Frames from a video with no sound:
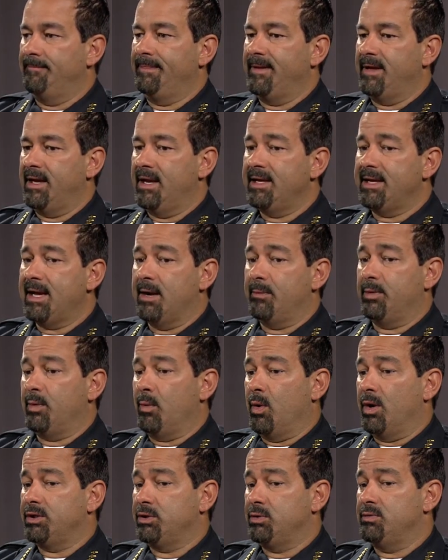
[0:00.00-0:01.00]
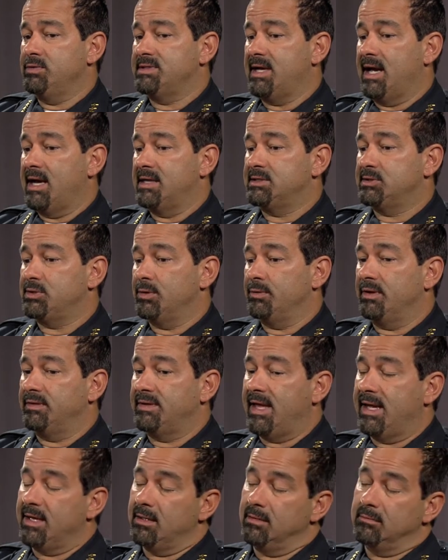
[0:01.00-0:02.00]
And again, we want to use that so that
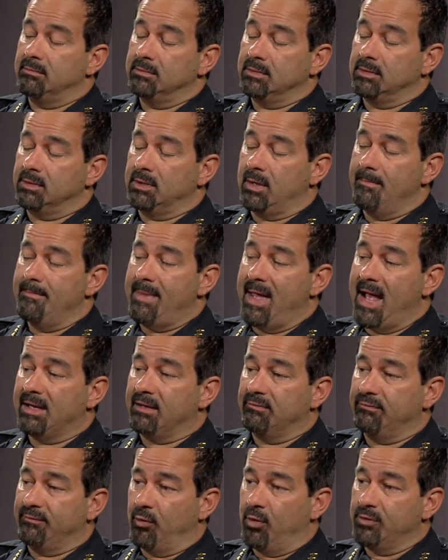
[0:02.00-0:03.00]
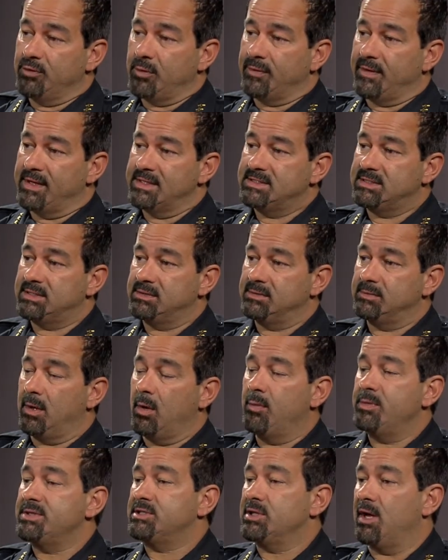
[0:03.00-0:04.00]
they can come back and forth with us to,
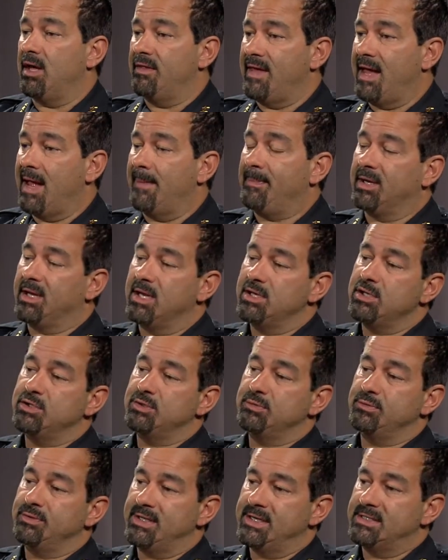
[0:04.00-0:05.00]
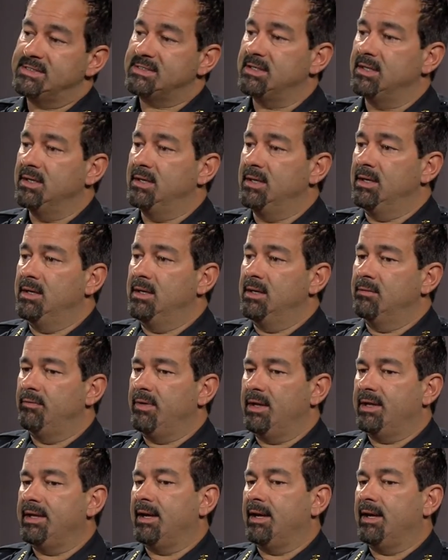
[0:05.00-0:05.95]
oh, we saw that, but can you do this? Really,